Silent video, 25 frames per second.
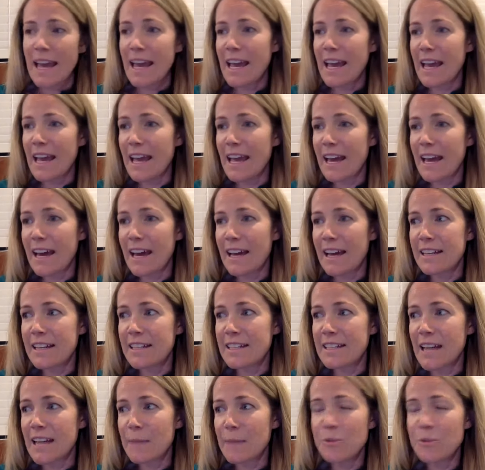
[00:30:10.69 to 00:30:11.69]

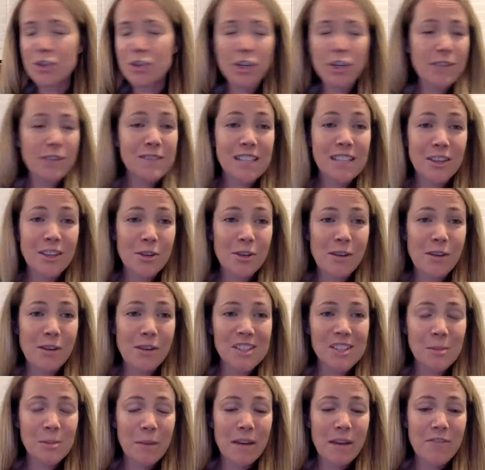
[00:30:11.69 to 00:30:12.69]
And I'm sure you've seen the
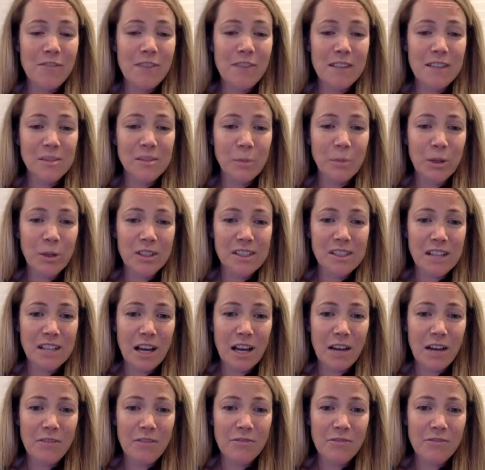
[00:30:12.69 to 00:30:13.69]
rest of my Facebook
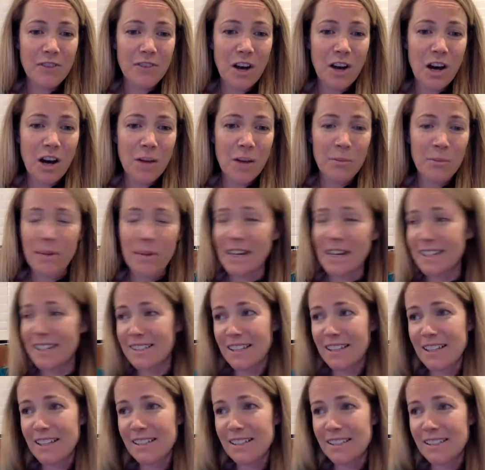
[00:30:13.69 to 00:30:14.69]
stuff on
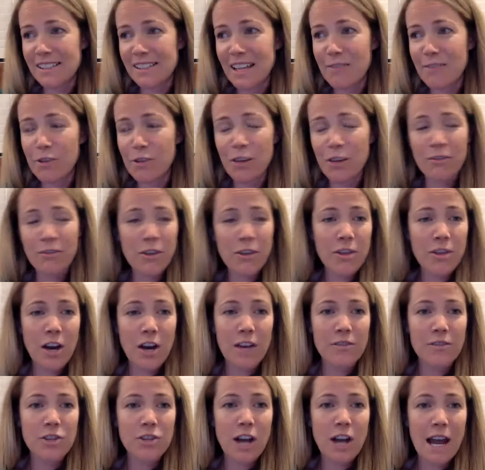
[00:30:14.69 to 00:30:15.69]
Plexus. Have you ever
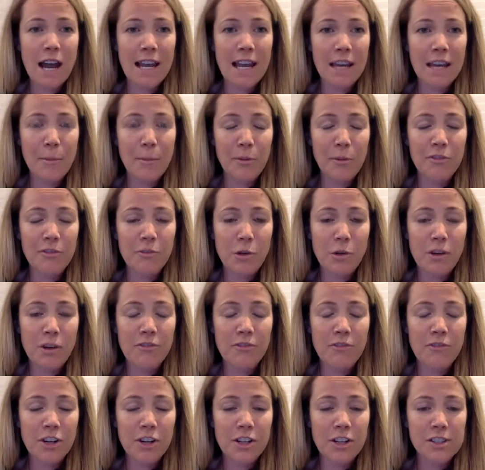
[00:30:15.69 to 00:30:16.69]
thought of trying it before
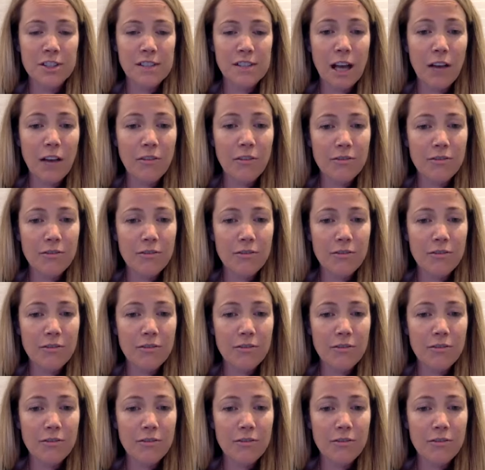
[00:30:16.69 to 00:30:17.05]
for yourself?